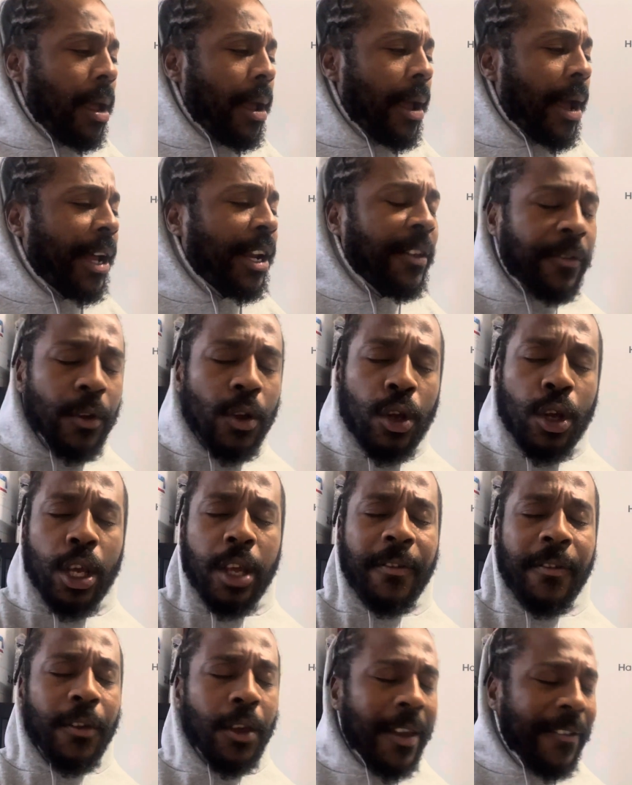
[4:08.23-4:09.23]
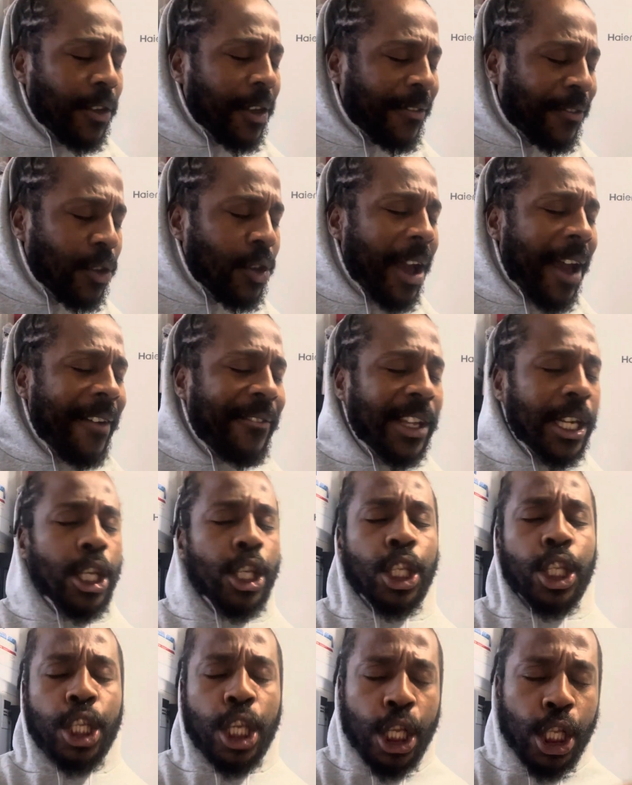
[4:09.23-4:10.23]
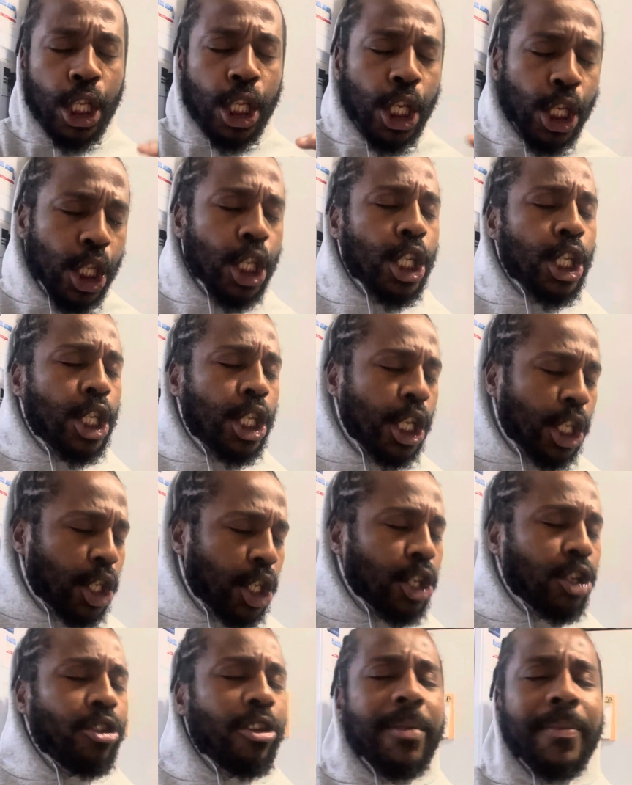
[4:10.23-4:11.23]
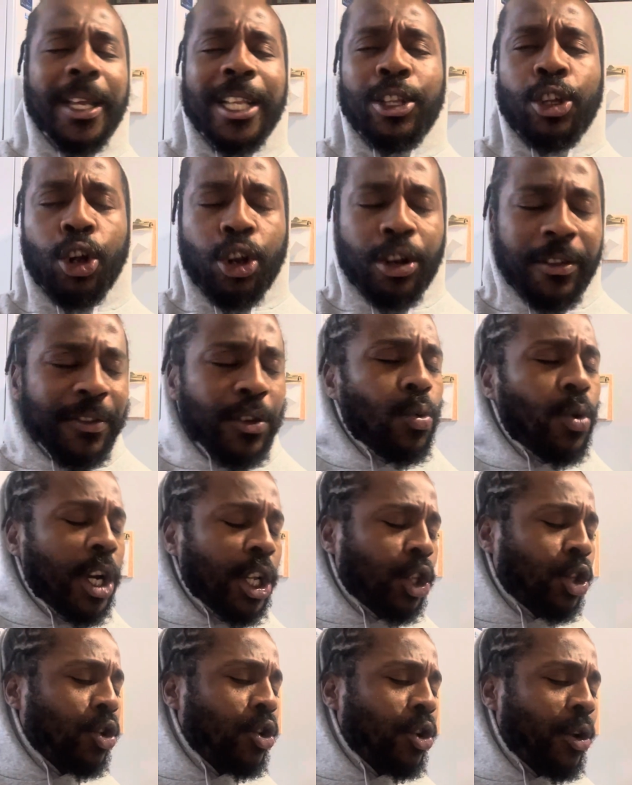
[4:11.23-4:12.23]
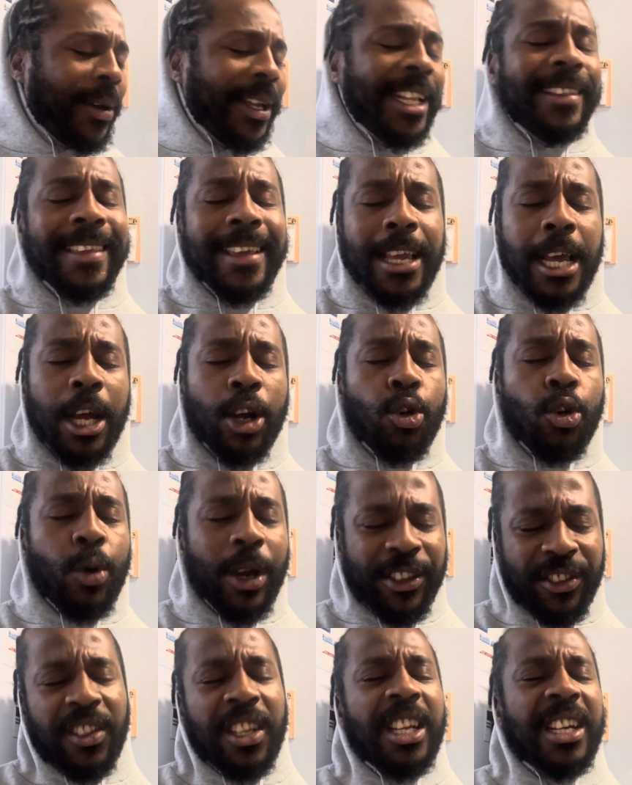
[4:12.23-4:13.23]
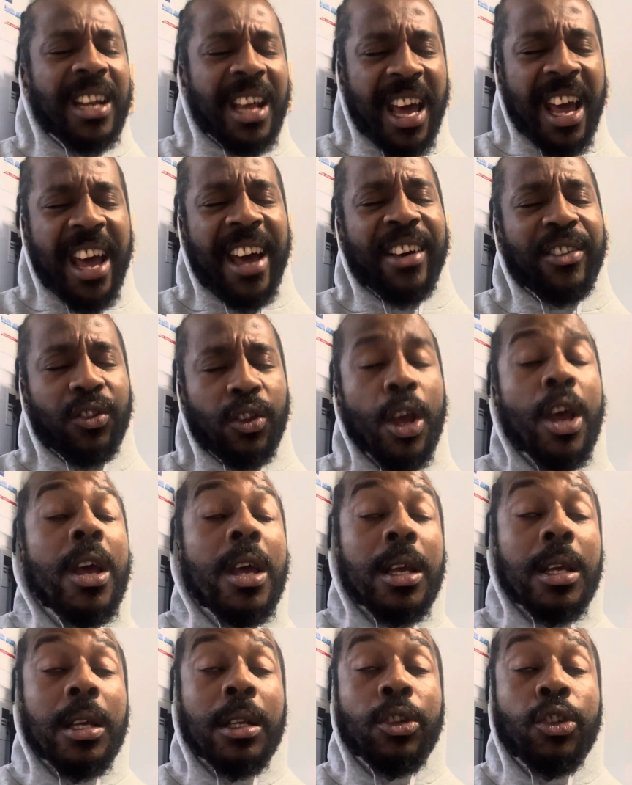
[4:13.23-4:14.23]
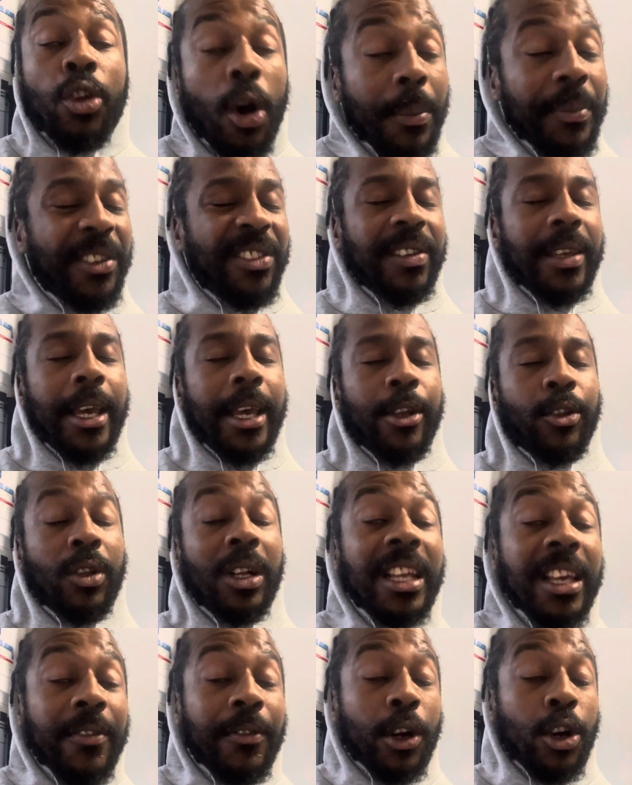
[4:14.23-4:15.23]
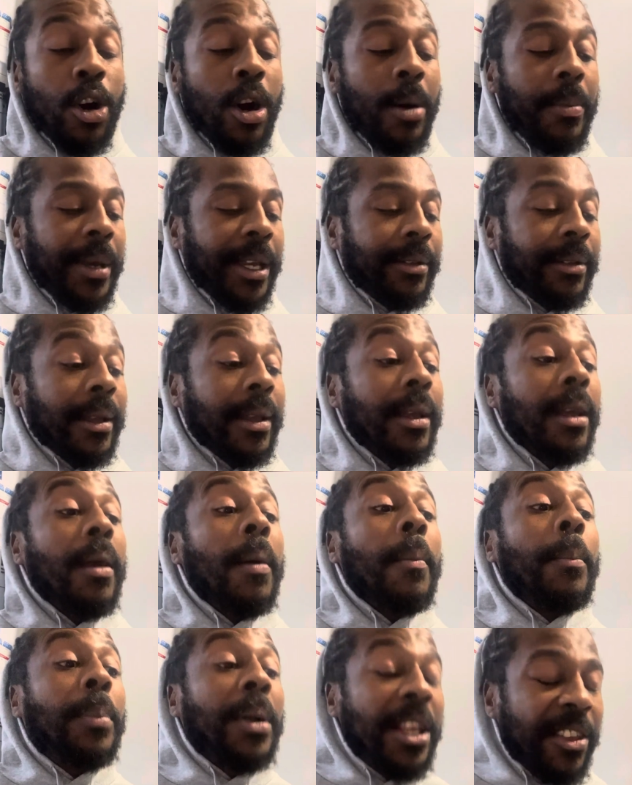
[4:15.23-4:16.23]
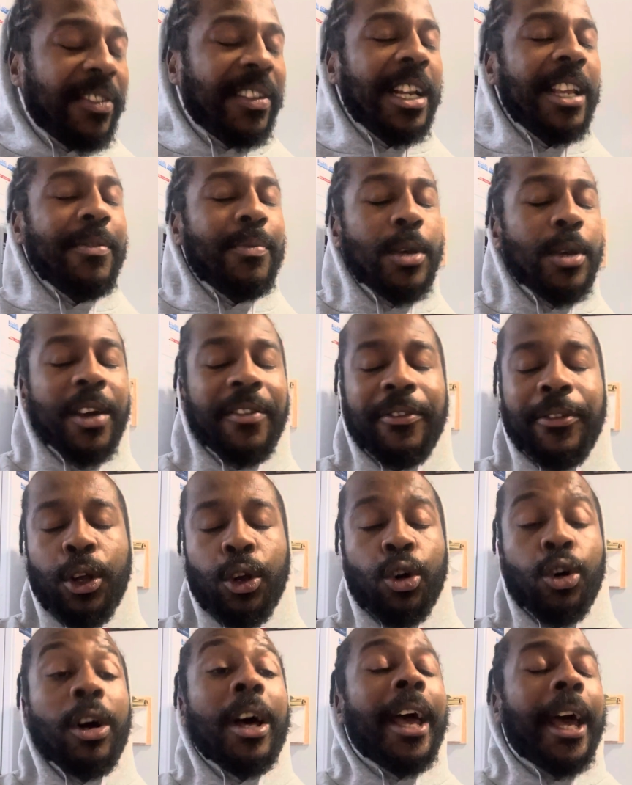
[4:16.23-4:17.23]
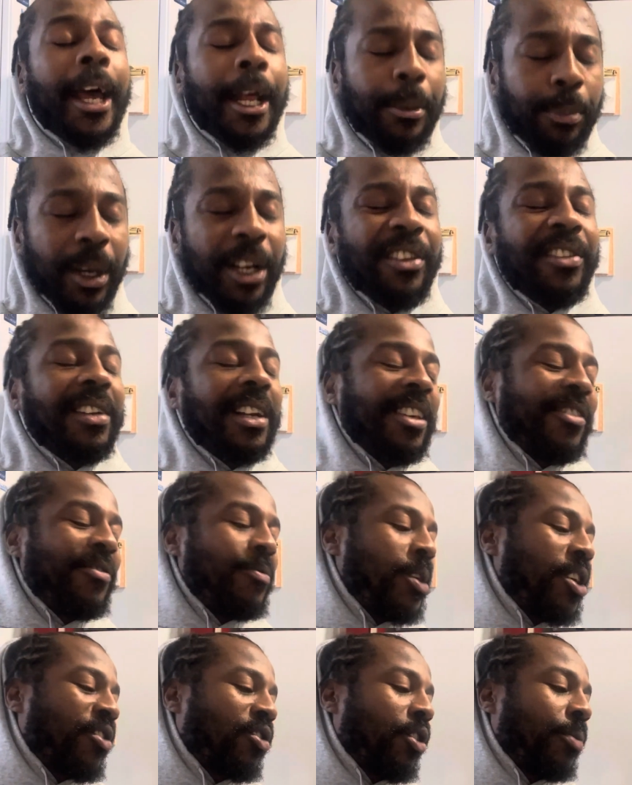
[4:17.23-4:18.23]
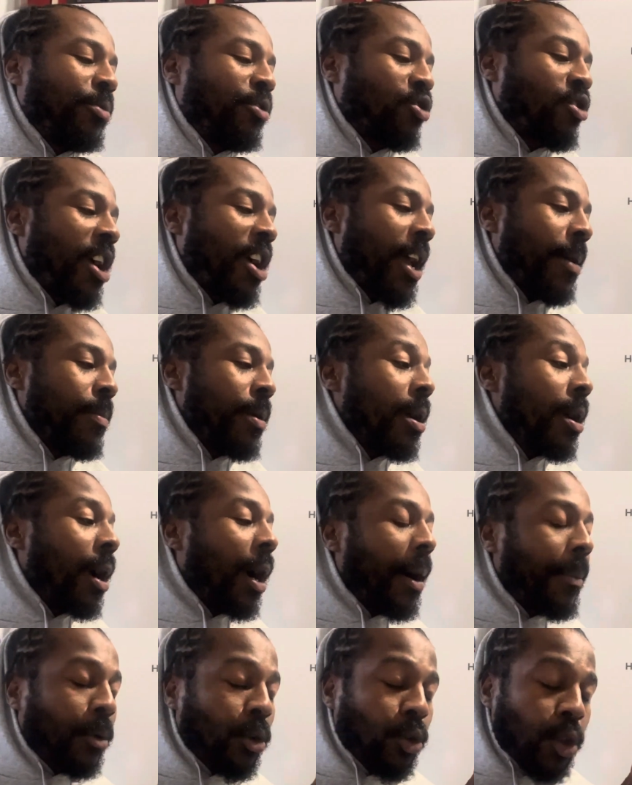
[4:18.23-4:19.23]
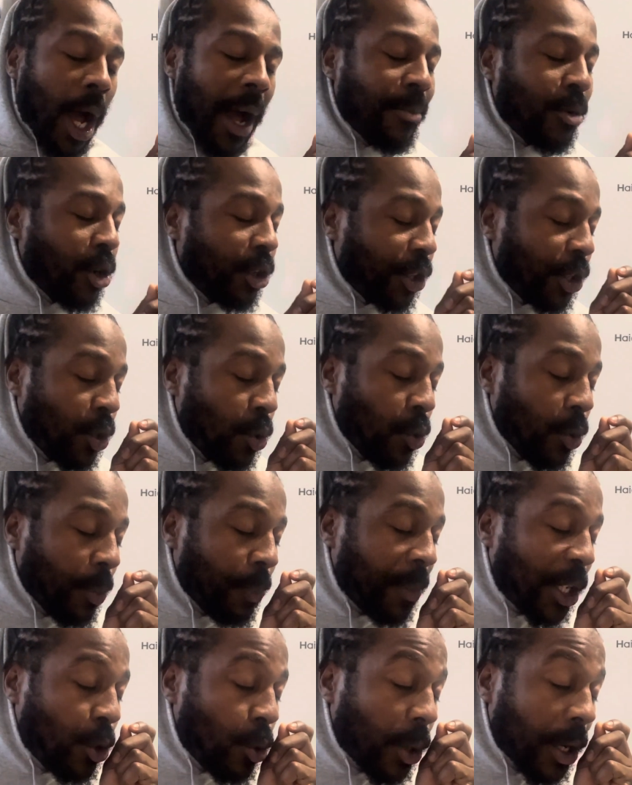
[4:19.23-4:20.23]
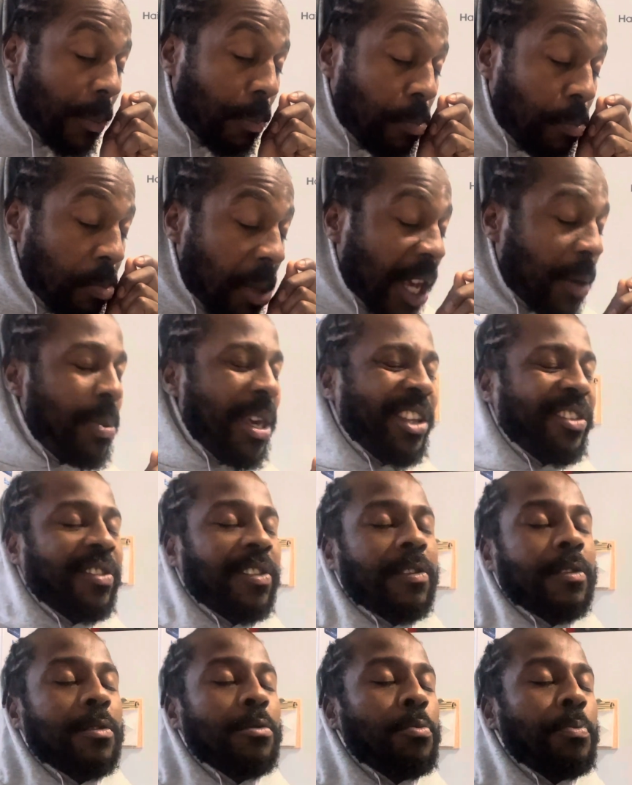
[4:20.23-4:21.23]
And if you have any disagreement, or if you want to know anything, a question asked, don't be scared to leave a comment. Please leave me a follow, and please leave me a subscribe. I'm gonna be doing big bits.